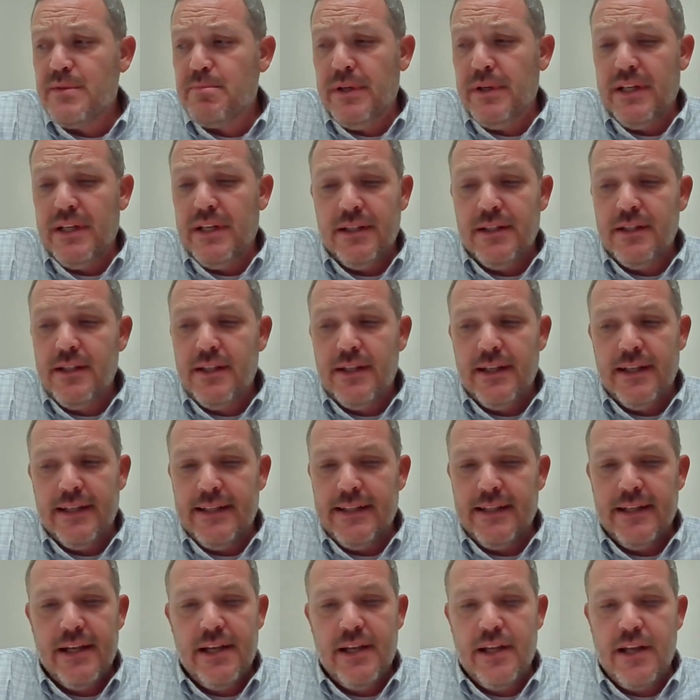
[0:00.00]
been
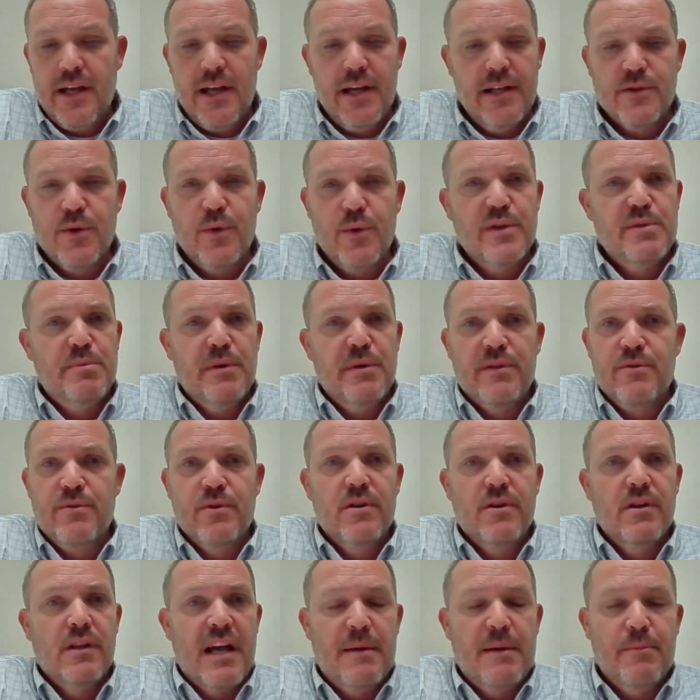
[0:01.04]
through
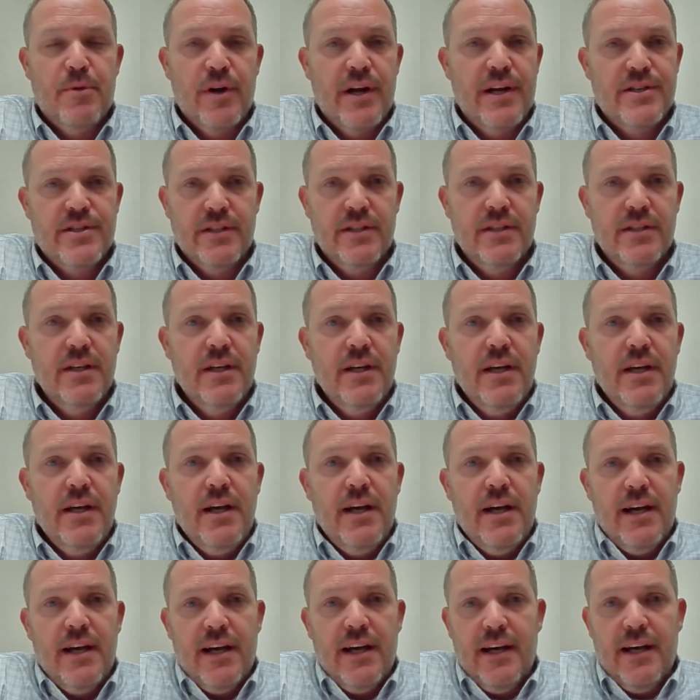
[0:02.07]
collaboration.
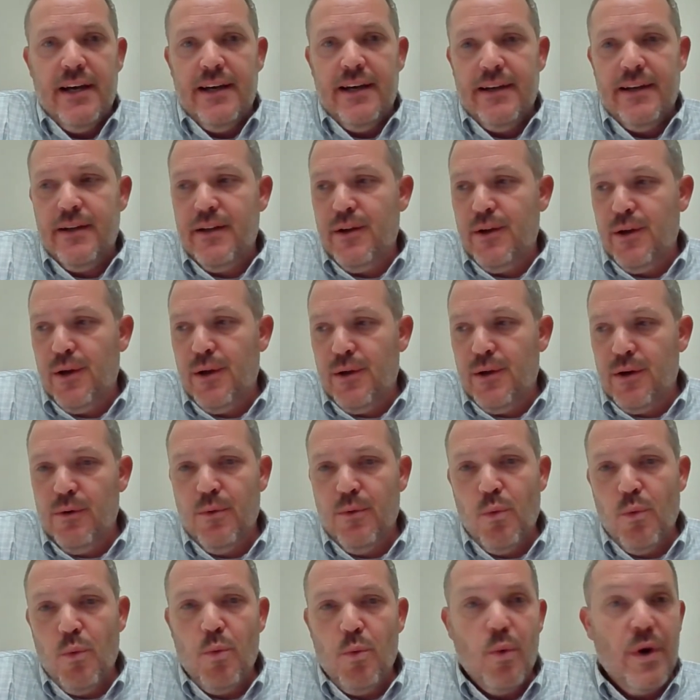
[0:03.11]

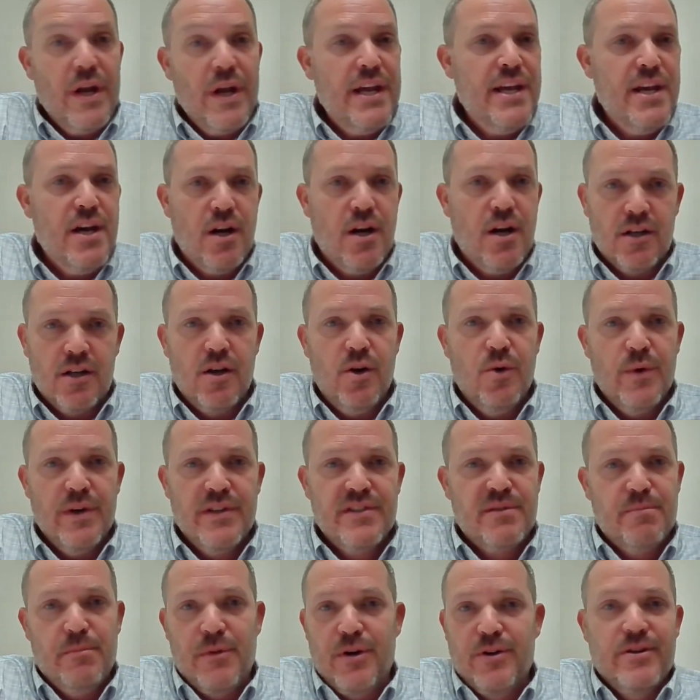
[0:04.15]
We are
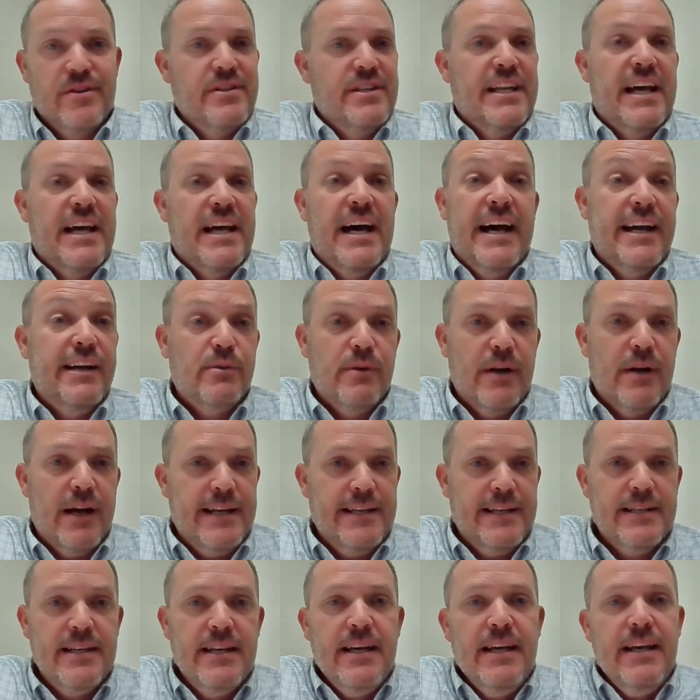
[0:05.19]
always smarter than I,
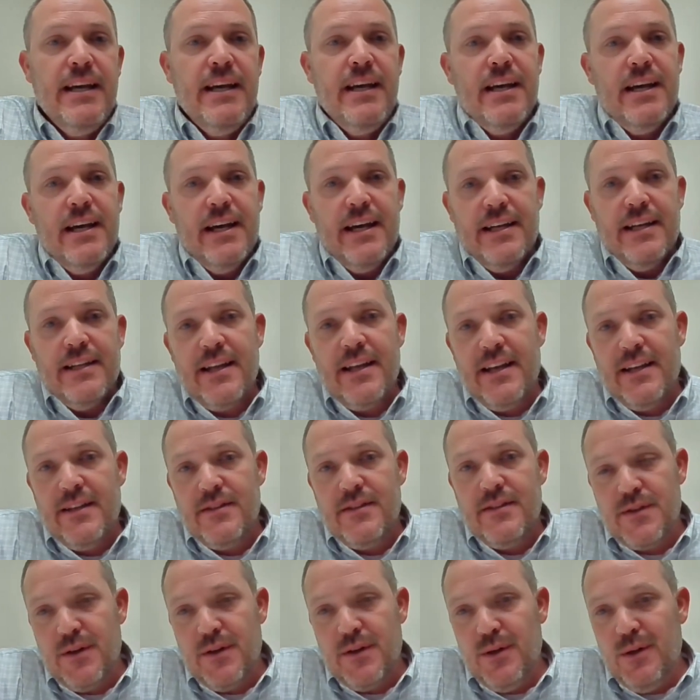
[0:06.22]
right? And
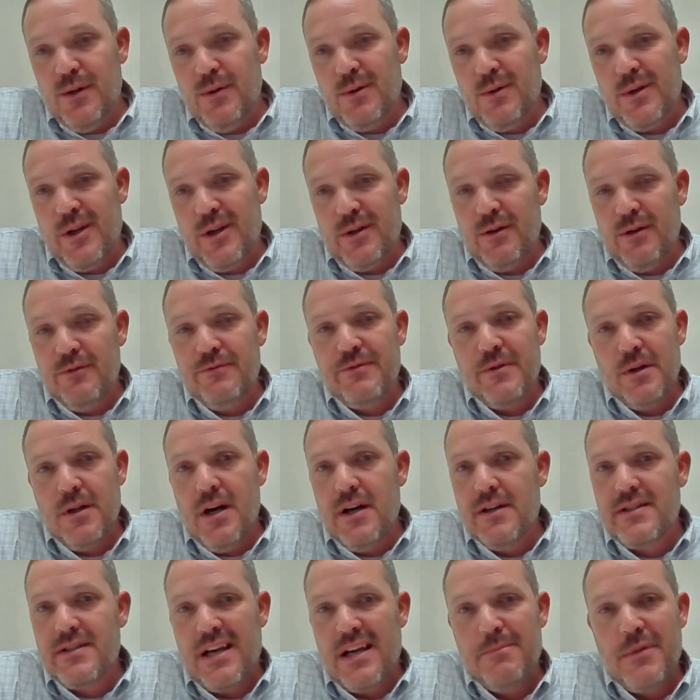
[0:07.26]
so for a
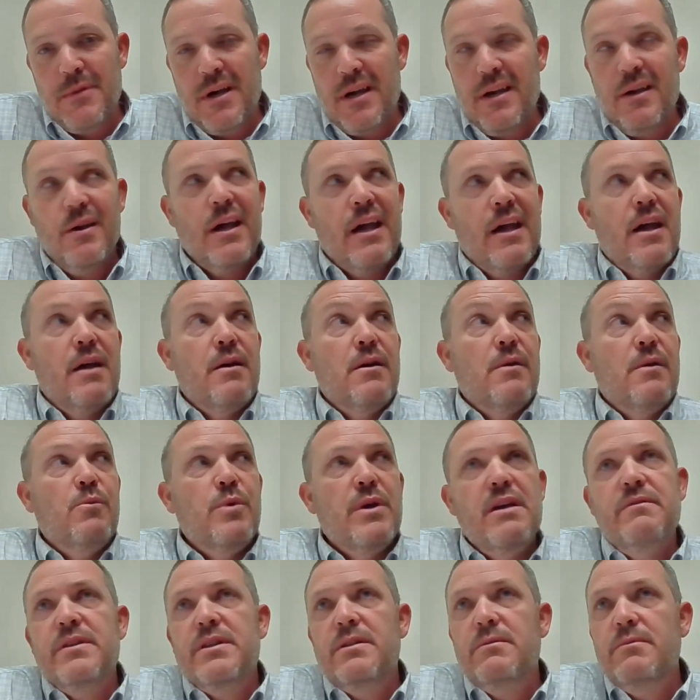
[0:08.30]
long time, we
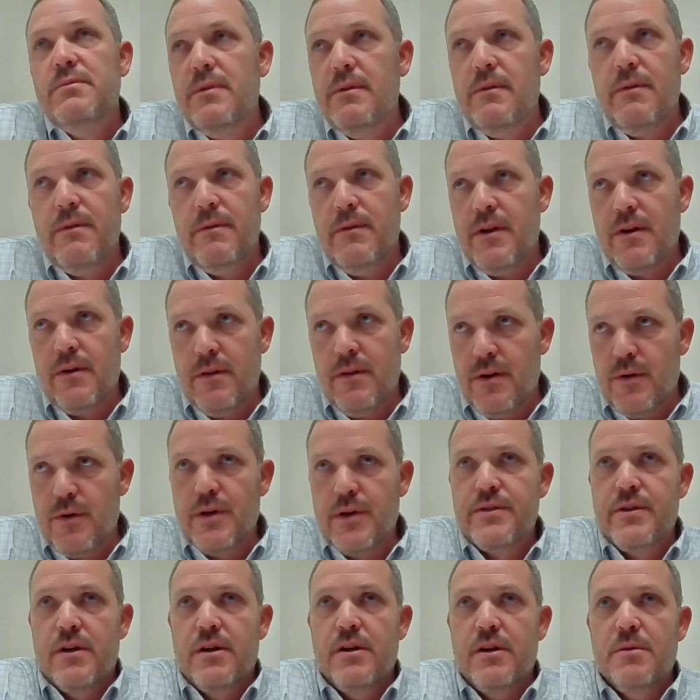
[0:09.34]
even there are
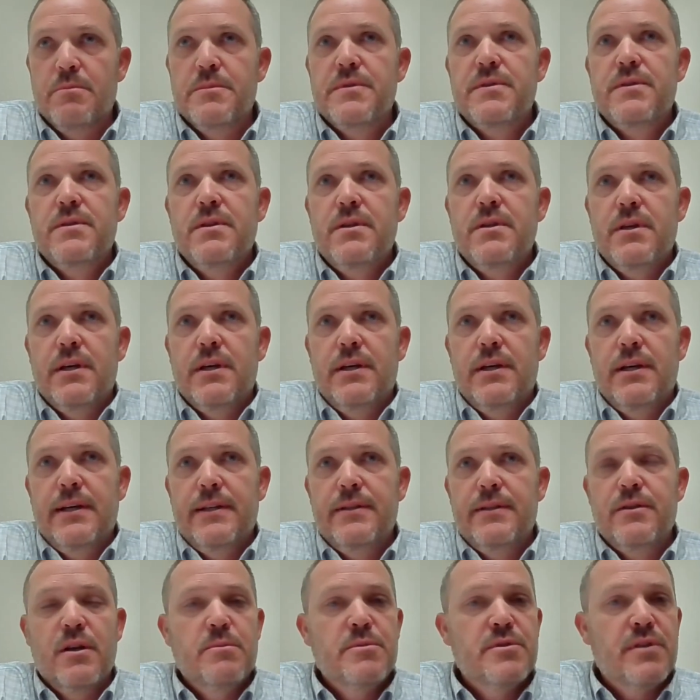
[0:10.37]
terms
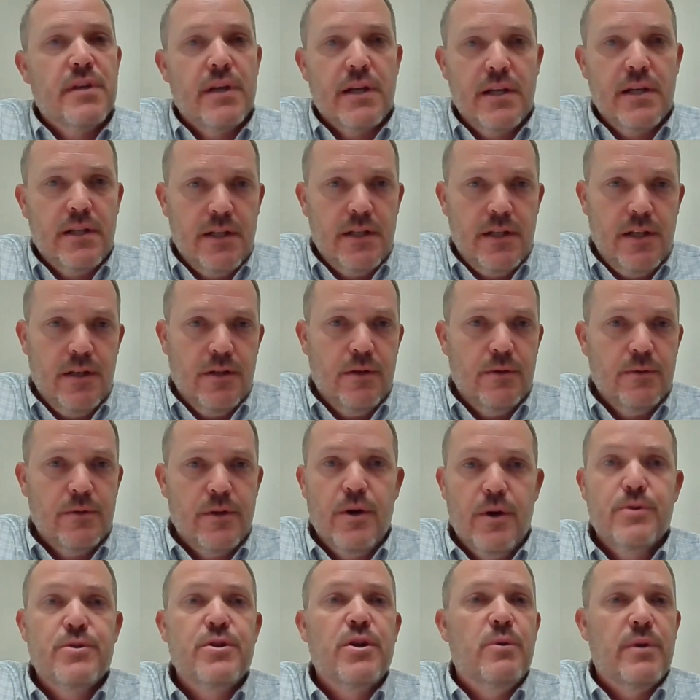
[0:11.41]
like
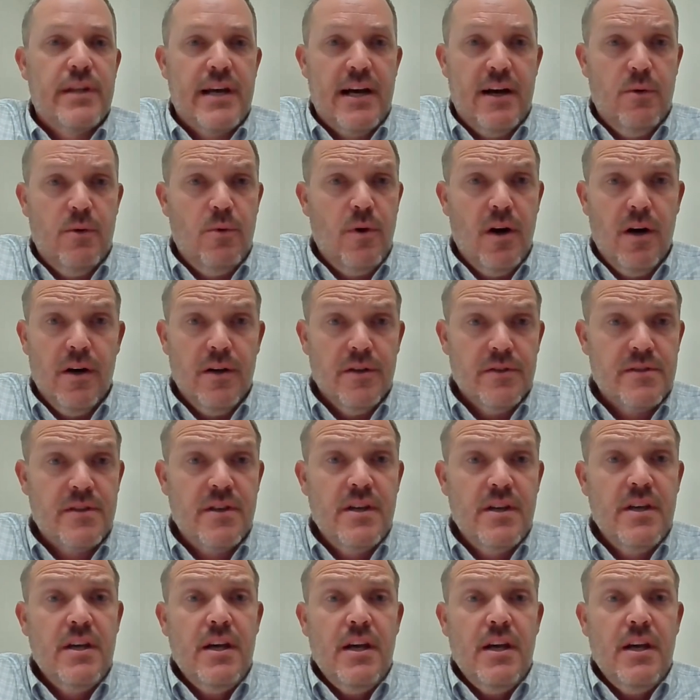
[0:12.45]
Gojo without walls.